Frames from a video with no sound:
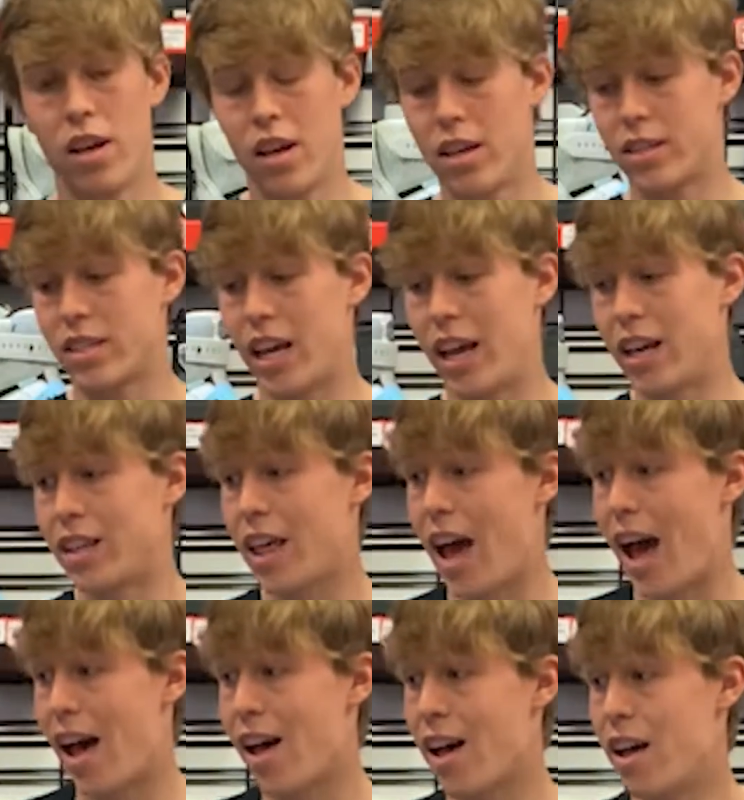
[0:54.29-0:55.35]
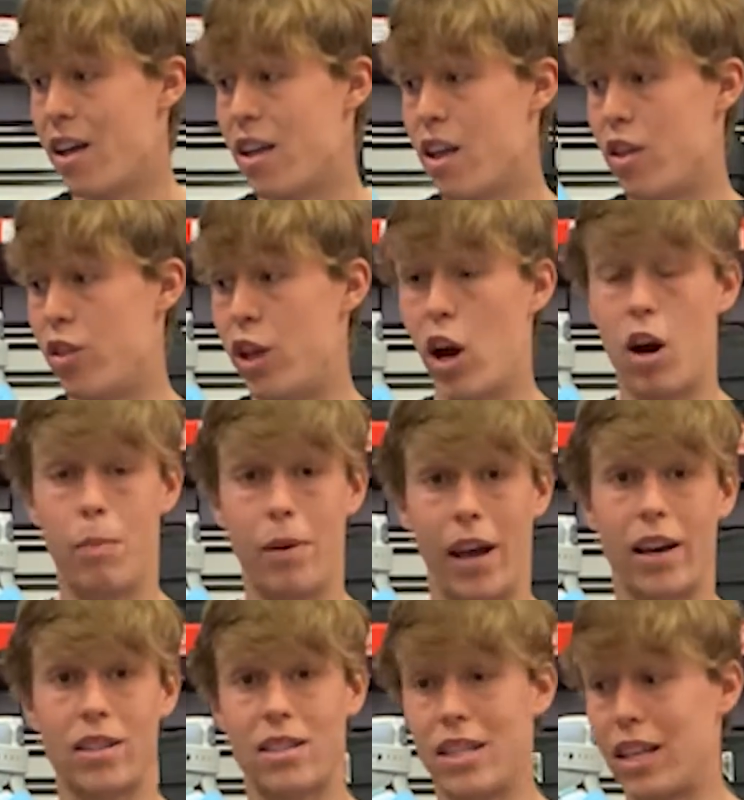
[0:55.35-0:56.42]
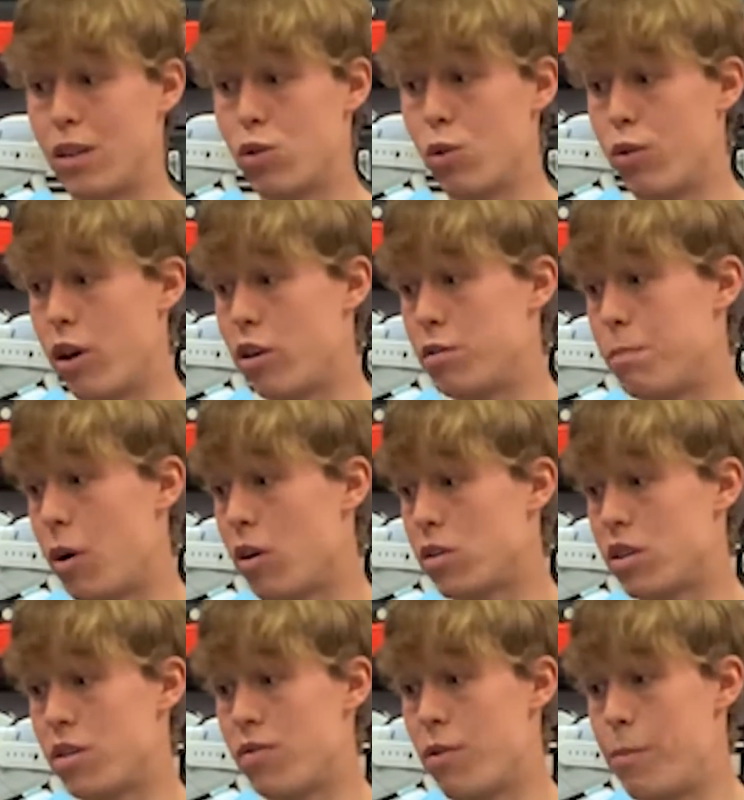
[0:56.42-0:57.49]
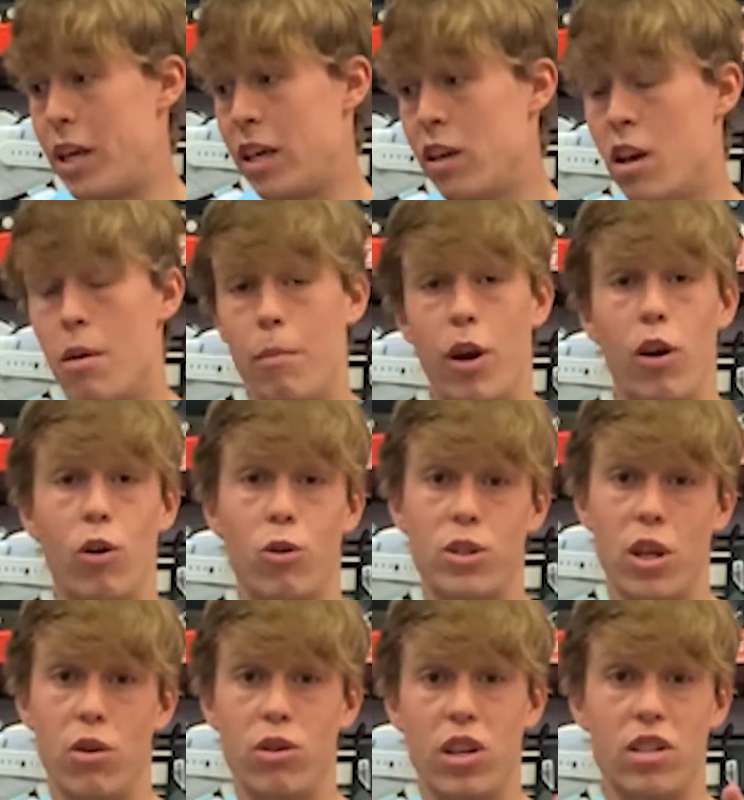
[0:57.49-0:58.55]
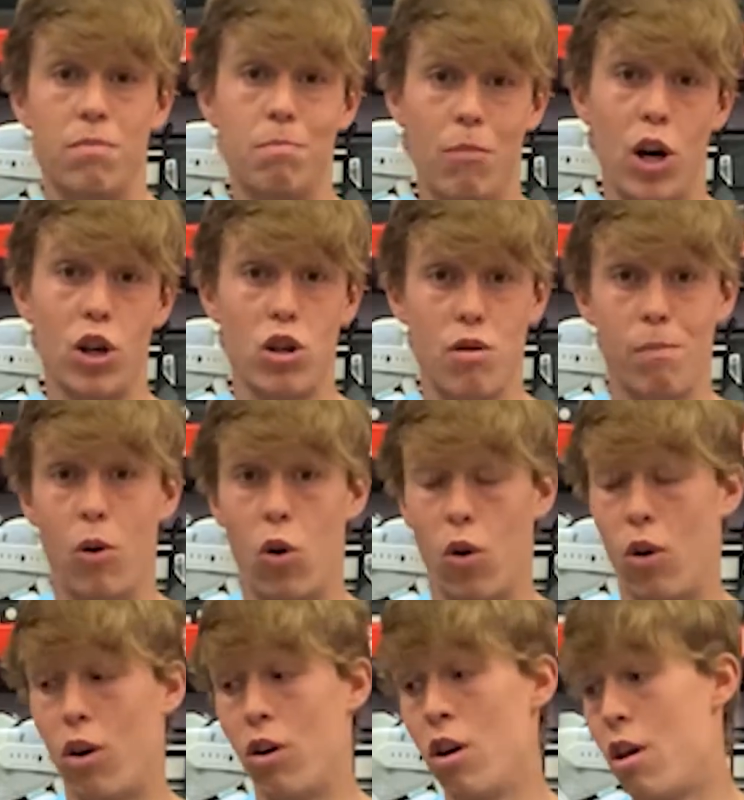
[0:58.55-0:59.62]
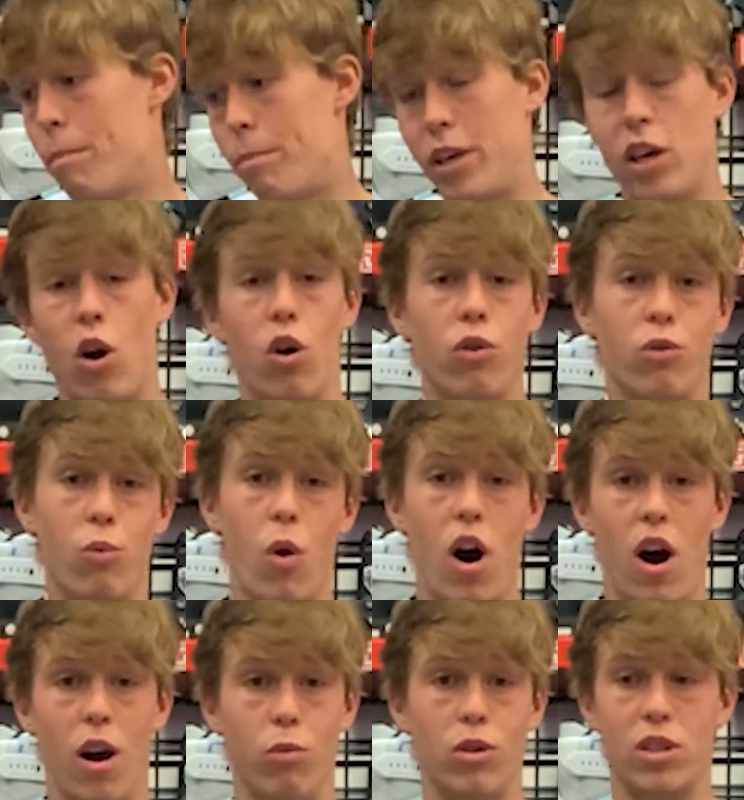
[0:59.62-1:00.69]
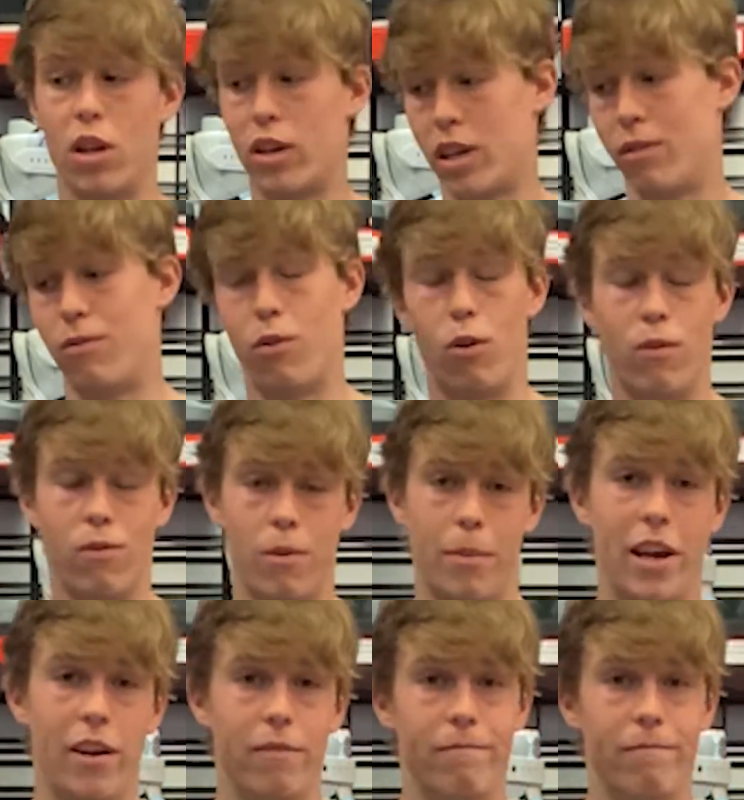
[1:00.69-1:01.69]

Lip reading: Saying that, the RPX ticked all those boxes for me, but it also does much more beyond what I was looking for from it.